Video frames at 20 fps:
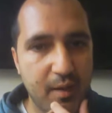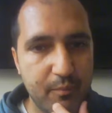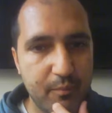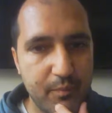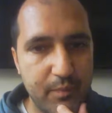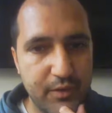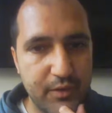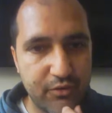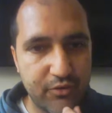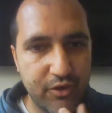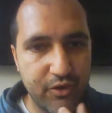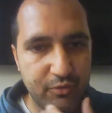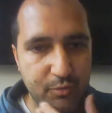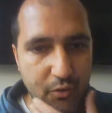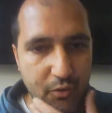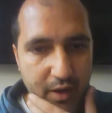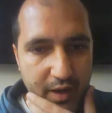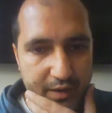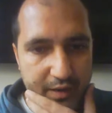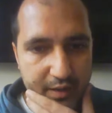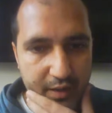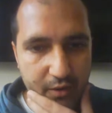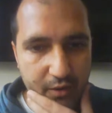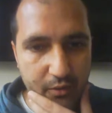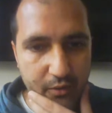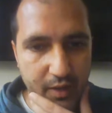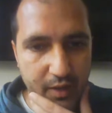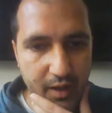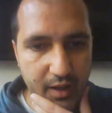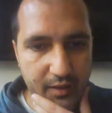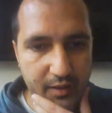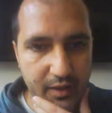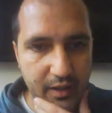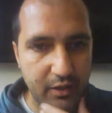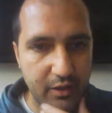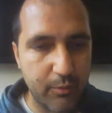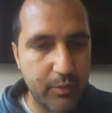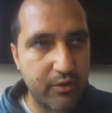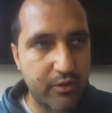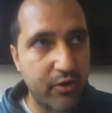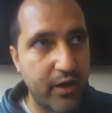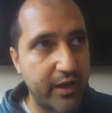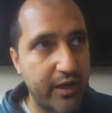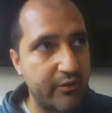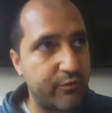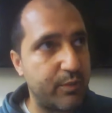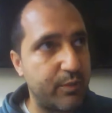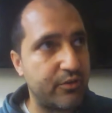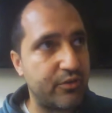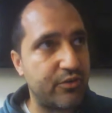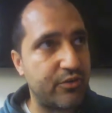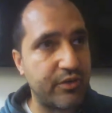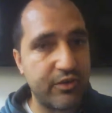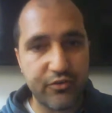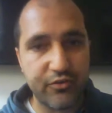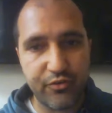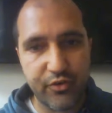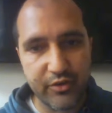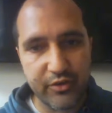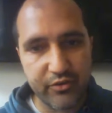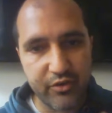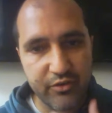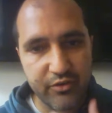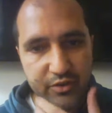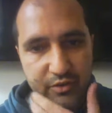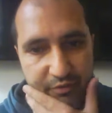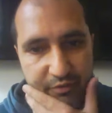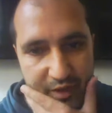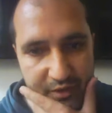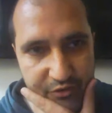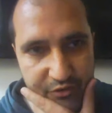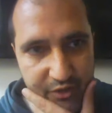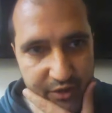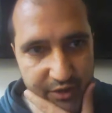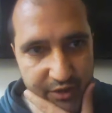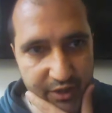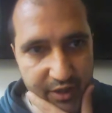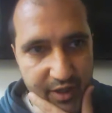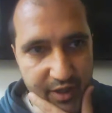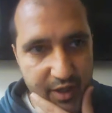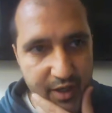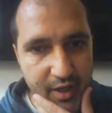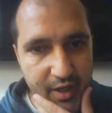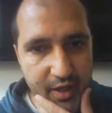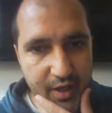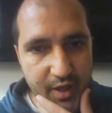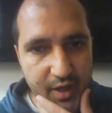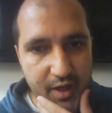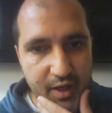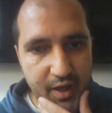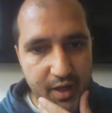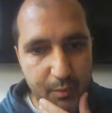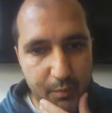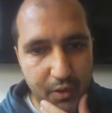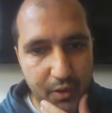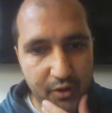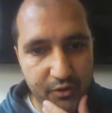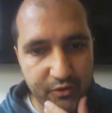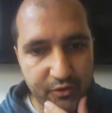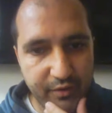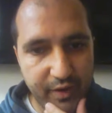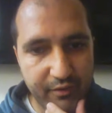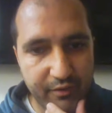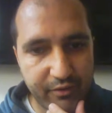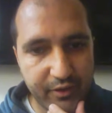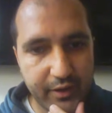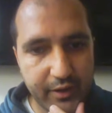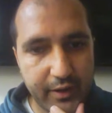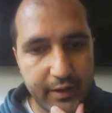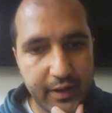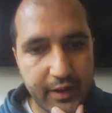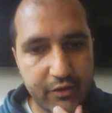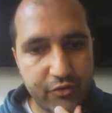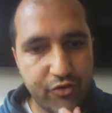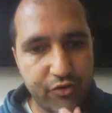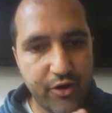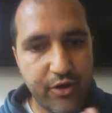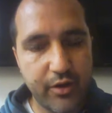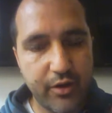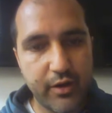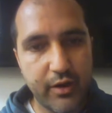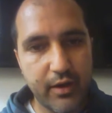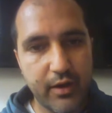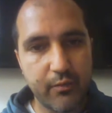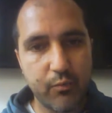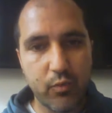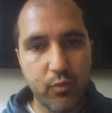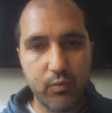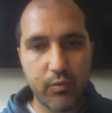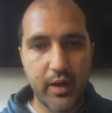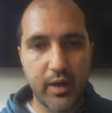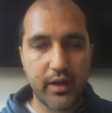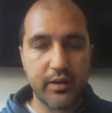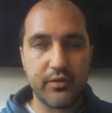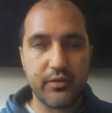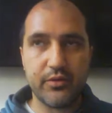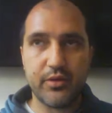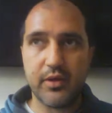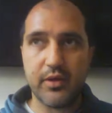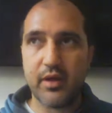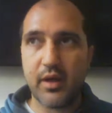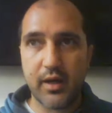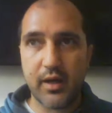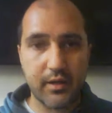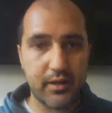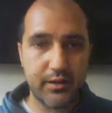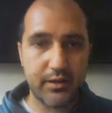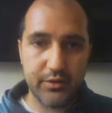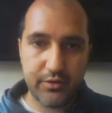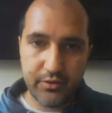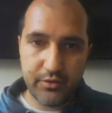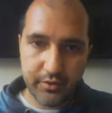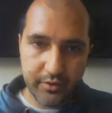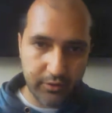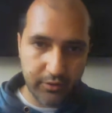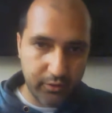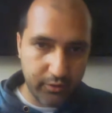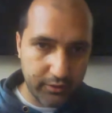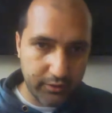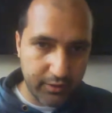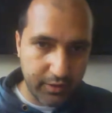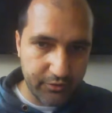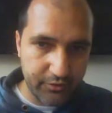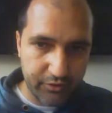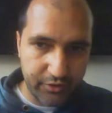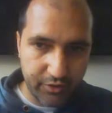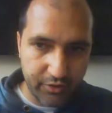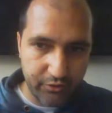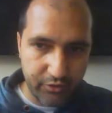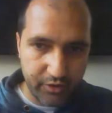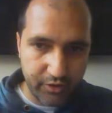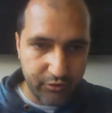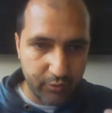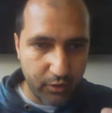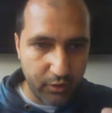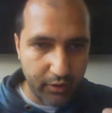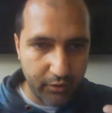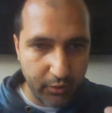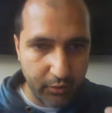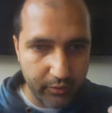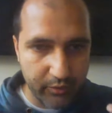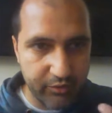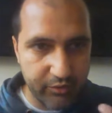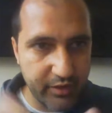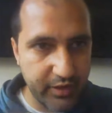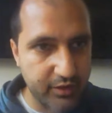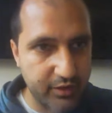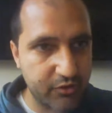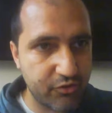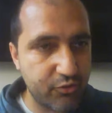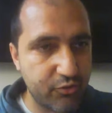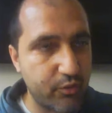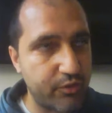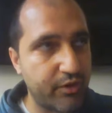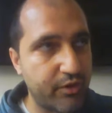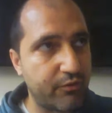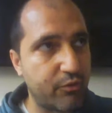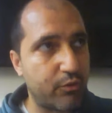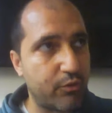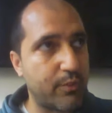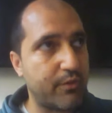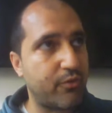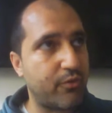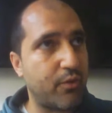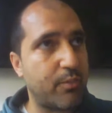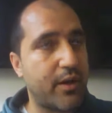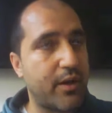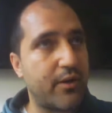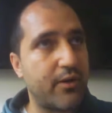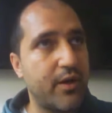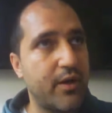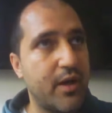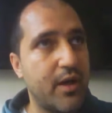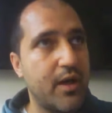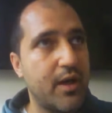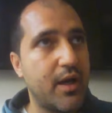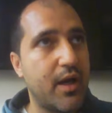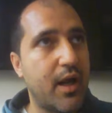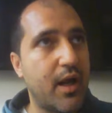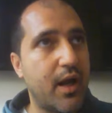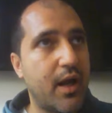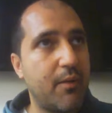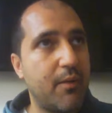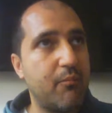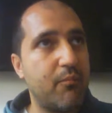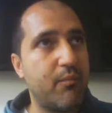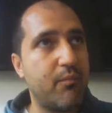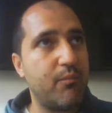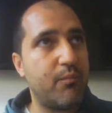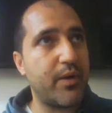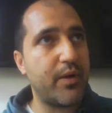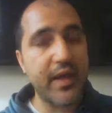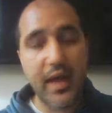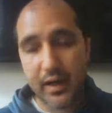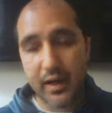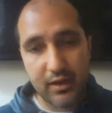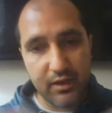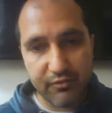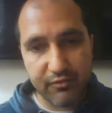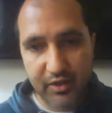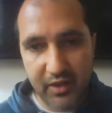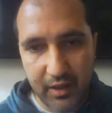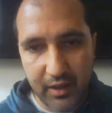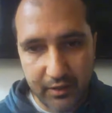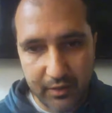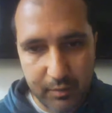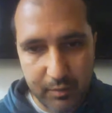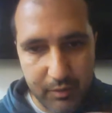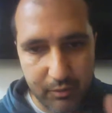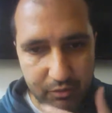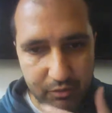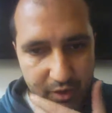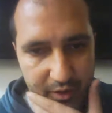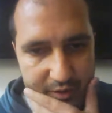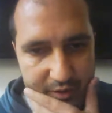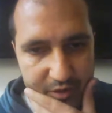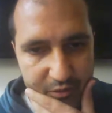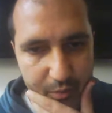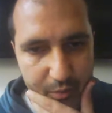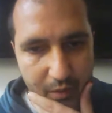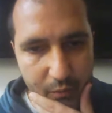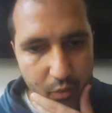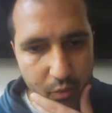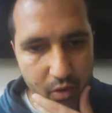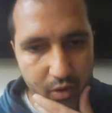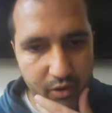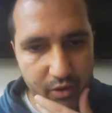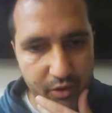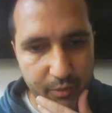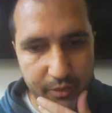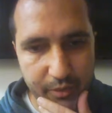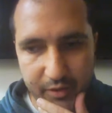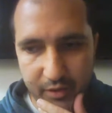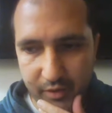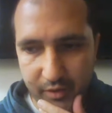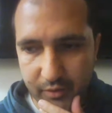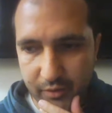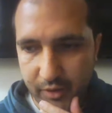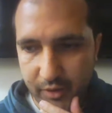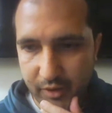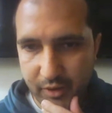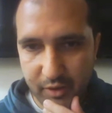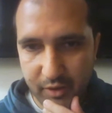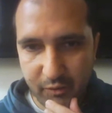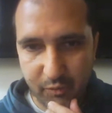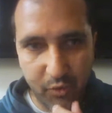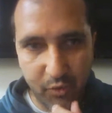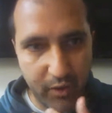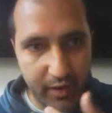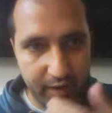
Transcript: businesses more ethical. I think it would be great if businesses, for instance, invested in parts of Africa and Asia, and island colonized countries, and what I call the Six, which I've talked before about. But yeah, I'd love to hear other people's ideas about what could be done more